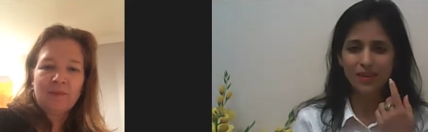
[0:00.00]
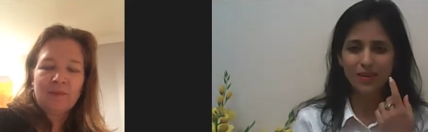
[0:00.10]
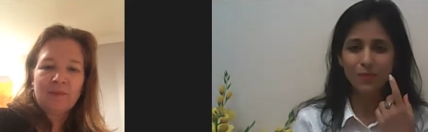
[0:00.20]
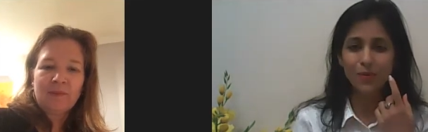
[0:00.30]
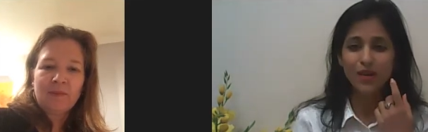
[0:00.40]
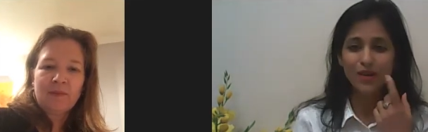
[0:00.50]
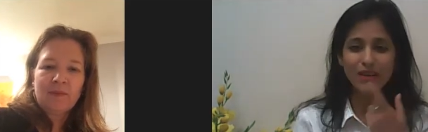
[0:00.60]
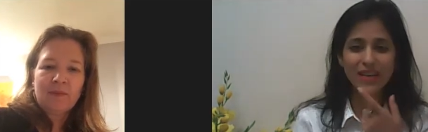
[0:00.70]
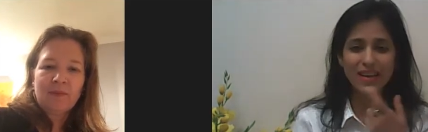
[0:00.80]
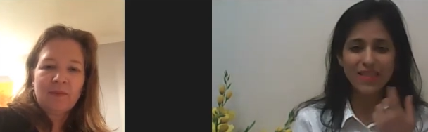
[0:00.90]
Speaker 1: uh,
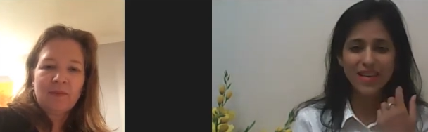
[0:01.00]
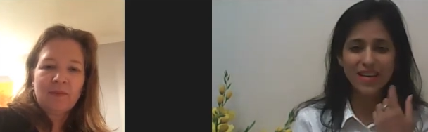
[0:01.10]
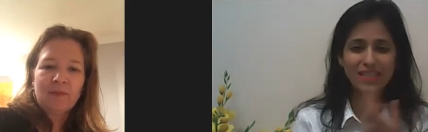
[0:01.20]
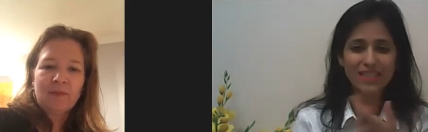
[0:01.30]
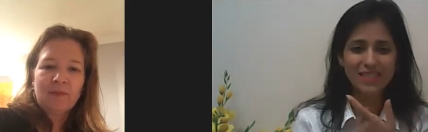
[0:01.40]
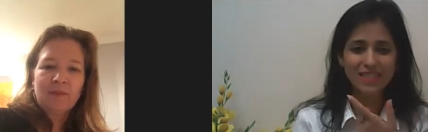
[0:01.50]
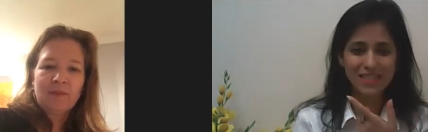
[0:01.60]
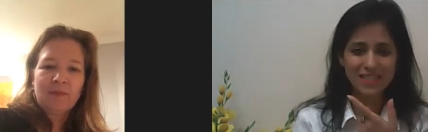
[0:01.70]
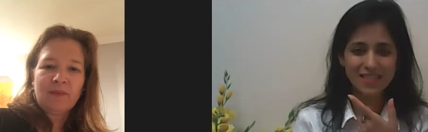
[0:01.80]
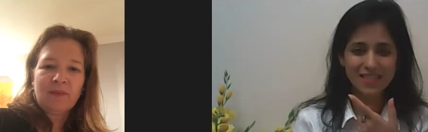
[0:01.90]
mercury in their
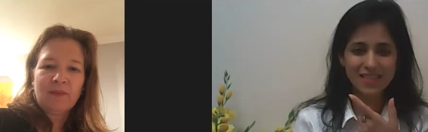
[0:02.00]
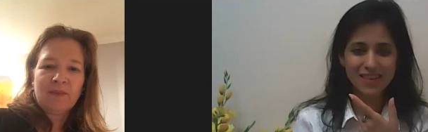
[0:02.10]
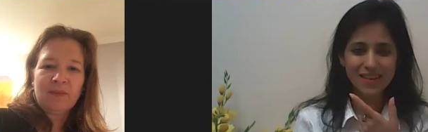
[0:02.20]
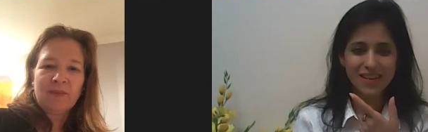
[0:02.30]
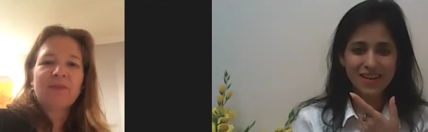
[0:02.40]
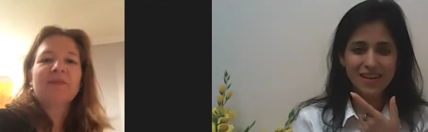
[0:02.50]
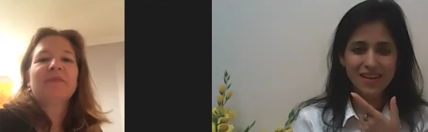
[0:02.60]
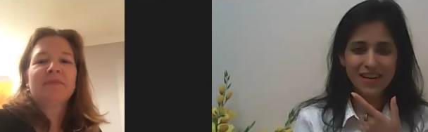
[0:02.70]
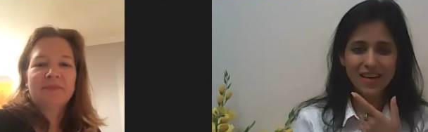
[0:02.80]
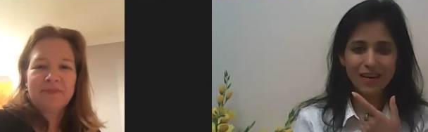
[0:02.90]
teeth,
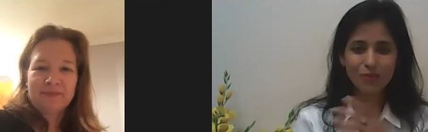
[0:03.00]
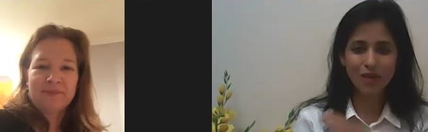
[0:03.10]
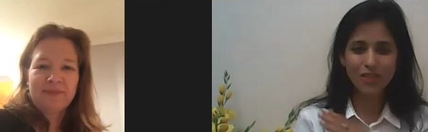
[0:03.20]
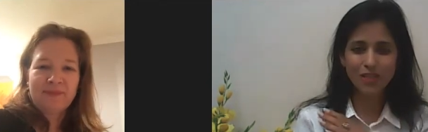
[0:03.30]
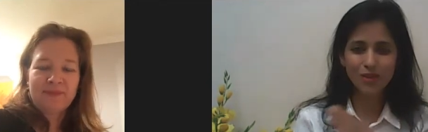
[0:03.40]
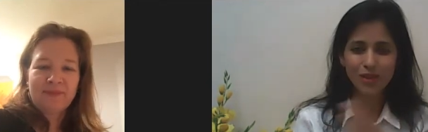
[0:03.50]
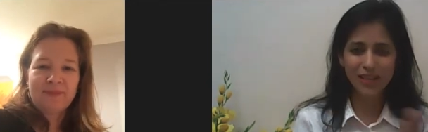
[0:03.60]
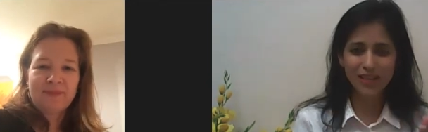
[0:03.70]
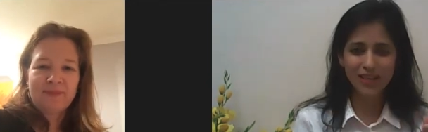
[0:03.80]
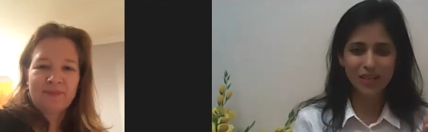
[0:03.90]
and once you
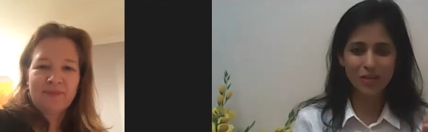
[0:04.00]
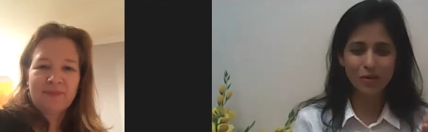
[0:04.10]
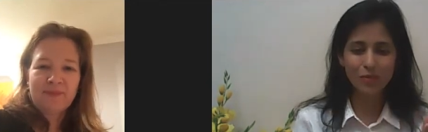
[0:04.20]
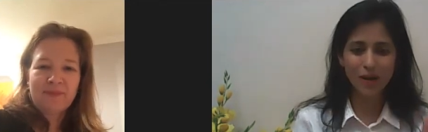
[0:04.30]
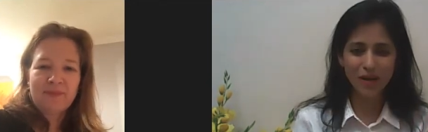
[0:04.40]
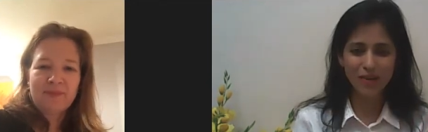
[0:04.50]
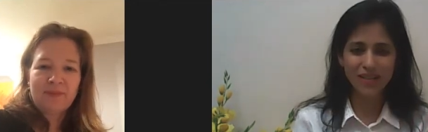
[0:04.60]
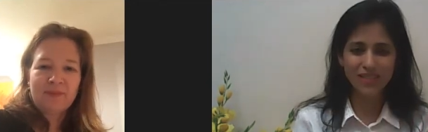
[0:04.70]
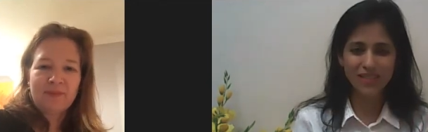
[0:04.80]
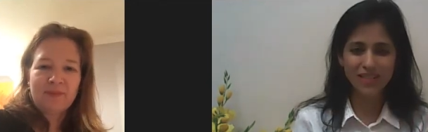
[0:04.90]
clear it through
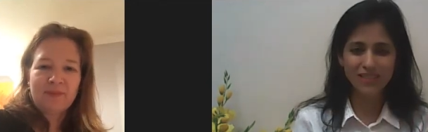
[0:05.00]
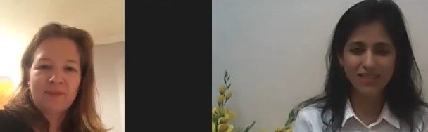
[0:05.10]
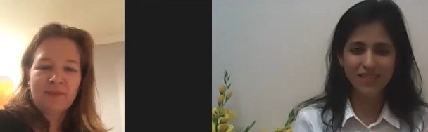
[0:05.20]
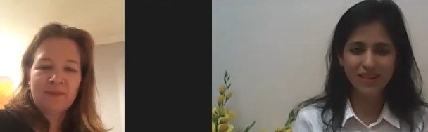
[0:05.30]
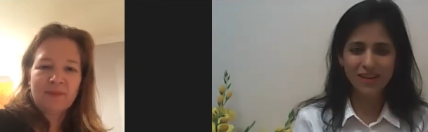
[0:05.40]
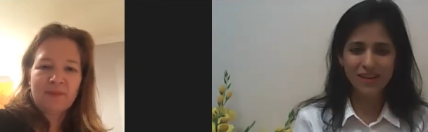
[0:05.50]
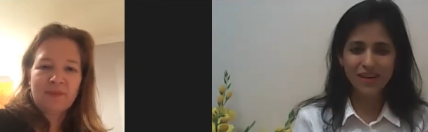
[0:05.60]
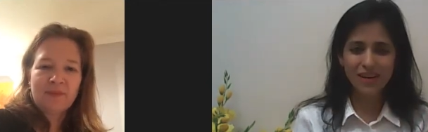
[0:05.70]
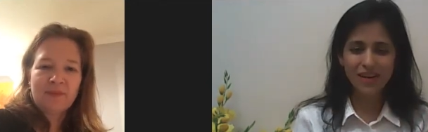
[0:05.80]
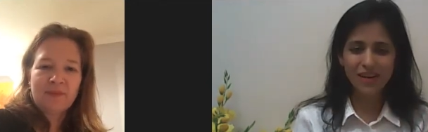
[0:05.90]
bioresonance,
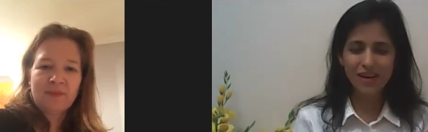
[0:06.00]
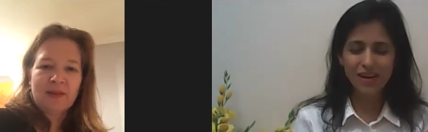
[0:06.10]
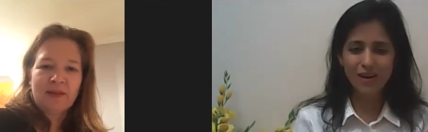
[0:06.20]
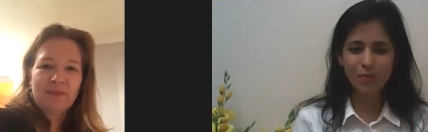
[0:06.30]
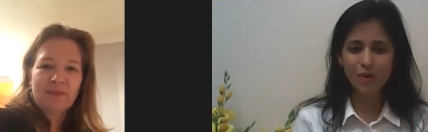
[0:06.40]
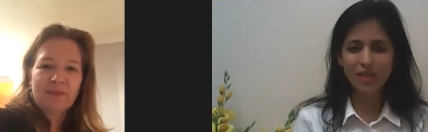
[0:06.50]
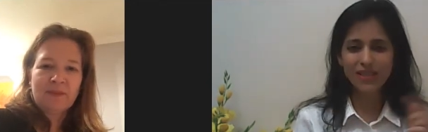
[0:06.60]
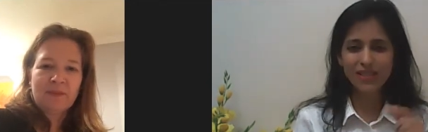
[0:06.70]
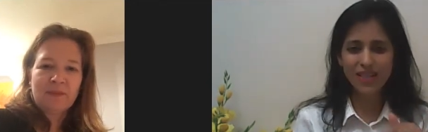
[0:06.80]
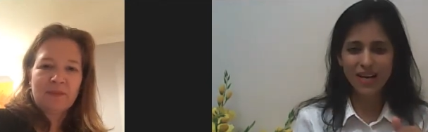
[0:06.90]
uh, what are
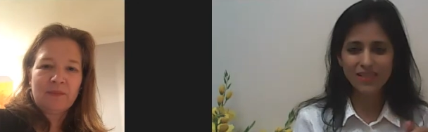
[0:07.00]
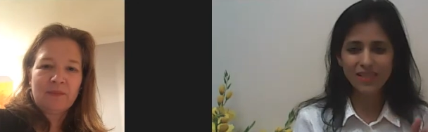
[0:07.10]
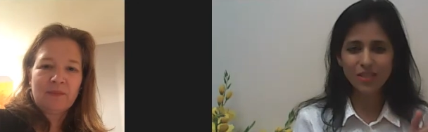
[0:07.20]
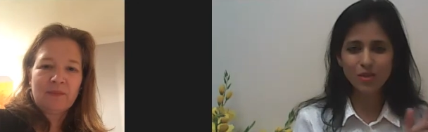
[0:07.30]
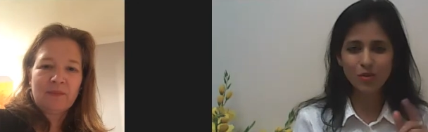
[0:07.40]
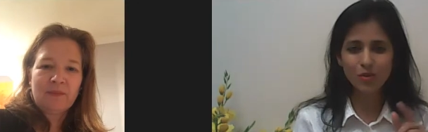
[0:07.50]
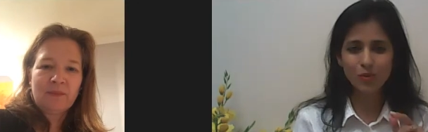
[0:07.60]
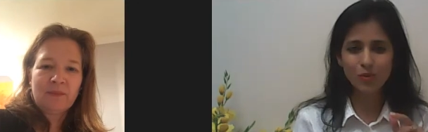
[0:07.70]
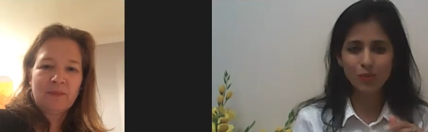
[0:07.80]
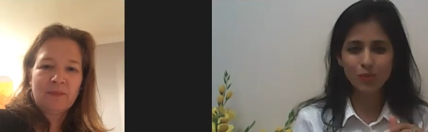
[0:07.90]
the chances
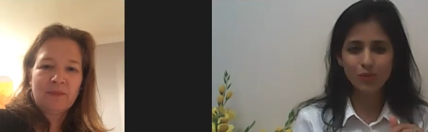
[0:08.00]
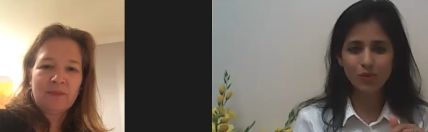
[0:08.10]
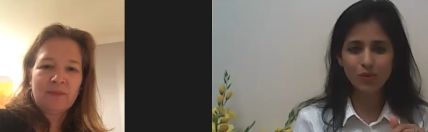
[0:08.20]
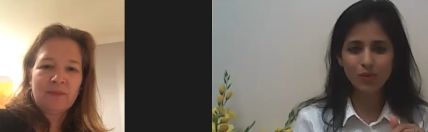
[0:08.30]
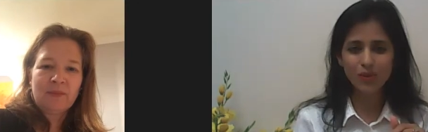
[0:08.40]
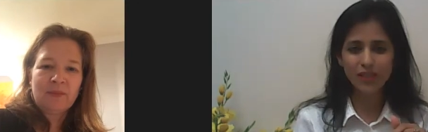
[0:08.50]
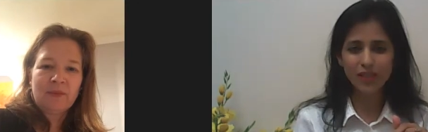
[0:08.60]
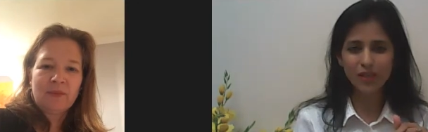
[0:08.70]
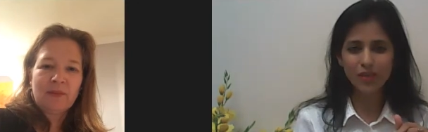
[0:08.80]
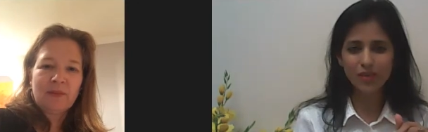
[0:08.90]
to, you
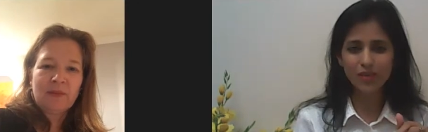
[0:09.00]
know,